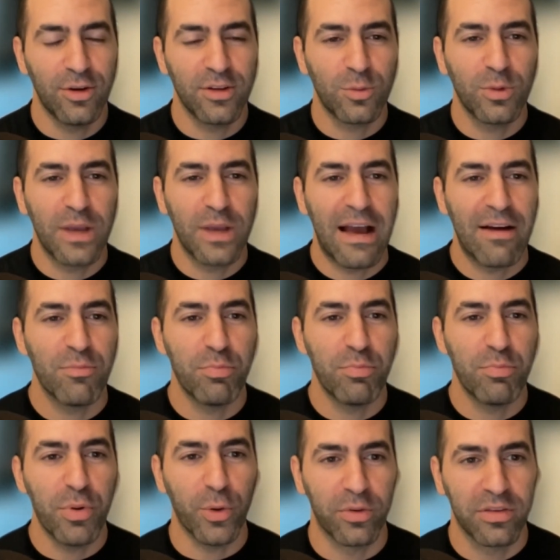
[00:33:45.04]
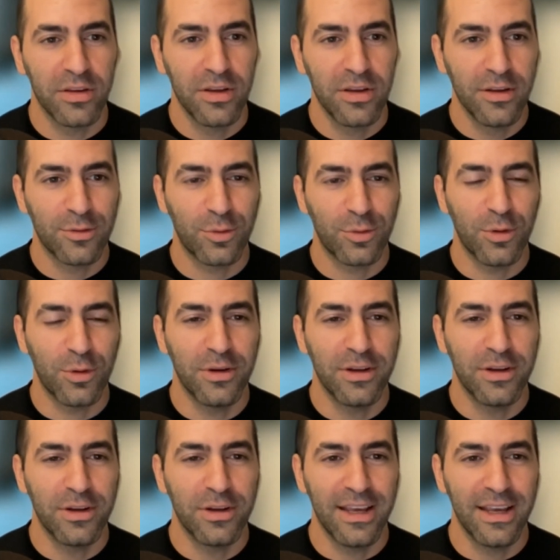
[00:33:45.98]
right? So we have both.
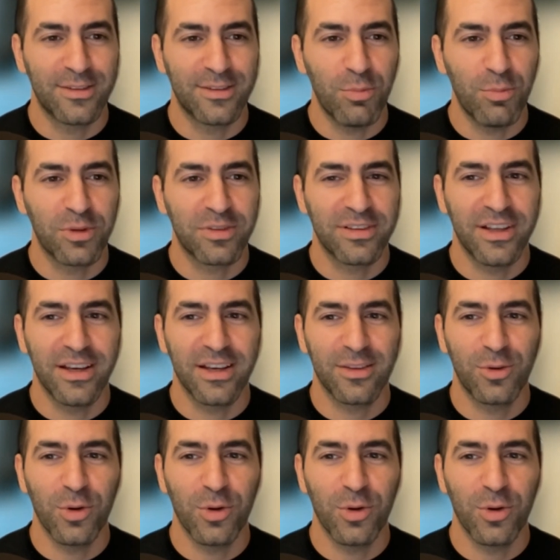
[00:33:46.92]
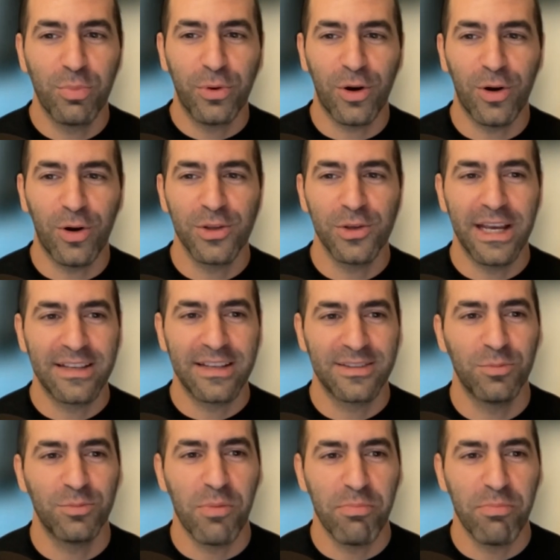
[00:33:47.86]
So it's almost like don't put all your eggs
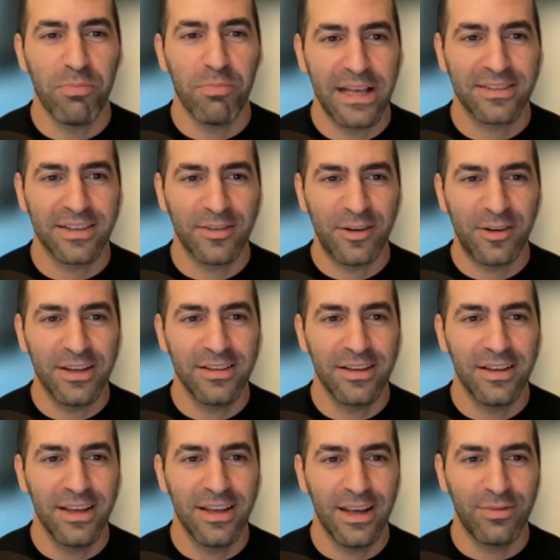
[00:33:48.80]
in one basket, right?